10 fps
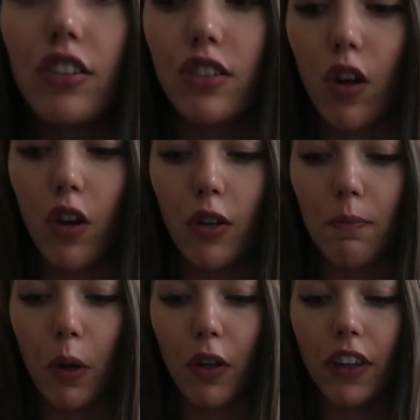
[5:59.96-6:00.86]
So
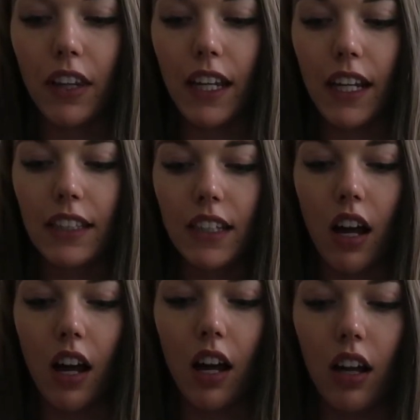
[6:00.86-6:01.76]
both of these
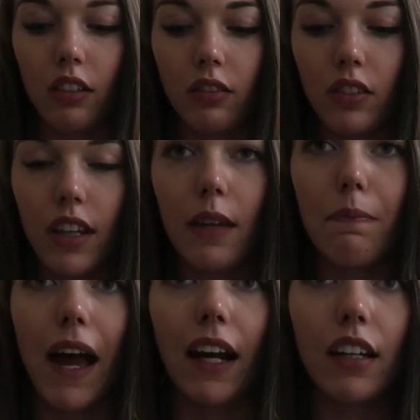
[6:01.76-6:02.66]
are, the
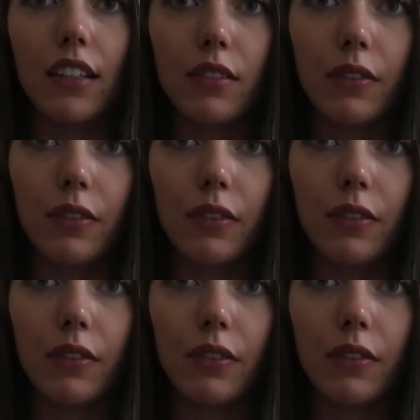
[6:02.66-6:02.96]
Maca's